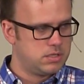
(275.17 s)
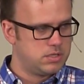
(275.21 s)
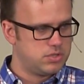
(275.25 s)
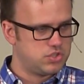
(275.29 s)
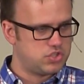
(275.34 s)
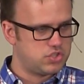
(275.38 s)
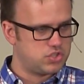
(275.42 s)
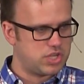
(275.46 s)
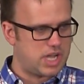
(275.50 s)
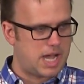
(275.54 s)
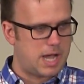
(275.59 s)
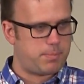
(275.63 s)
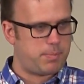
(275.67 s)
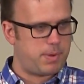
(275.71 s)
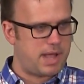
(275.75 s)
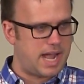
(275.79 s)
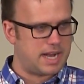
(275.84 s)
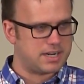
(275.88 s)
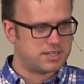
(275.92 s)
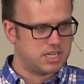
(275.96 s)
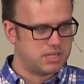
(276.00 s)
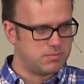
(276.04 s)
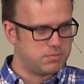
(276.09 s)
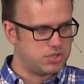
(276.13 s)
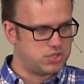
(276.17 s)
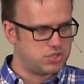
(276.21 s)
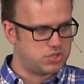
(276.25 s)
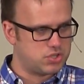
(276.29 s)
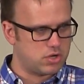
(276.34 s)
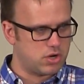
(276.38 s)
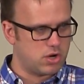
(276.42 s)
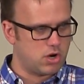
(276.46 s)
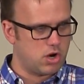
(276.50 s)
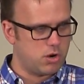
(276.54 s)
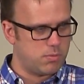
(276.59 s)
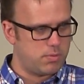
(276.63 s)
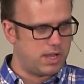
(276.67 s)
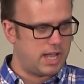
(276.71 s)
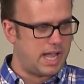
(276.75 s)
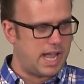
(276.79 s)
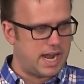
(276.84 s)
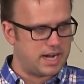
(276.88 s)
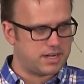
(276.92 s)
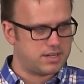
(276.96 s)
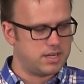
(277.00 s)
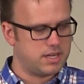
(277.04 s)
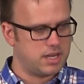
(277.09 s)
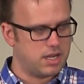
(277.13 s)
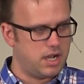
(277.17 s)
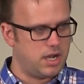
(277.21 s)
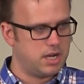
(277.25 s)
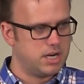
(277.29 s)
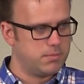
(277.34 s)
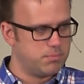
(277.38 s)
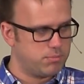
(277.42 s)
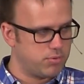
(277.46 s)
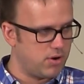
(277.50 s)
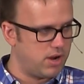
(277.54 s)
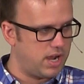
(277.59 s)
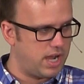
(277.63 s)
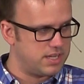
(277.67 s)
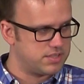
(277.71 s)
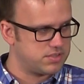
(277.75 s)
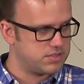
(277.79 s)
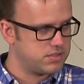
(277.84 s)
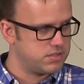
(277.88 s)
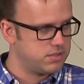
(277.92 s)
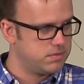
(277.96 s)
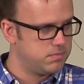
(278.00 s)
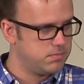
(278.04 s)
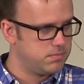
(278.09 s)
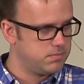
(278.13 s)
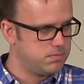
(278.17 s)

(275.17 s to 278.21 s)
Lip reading: Stop acting mature by acting unimpressed.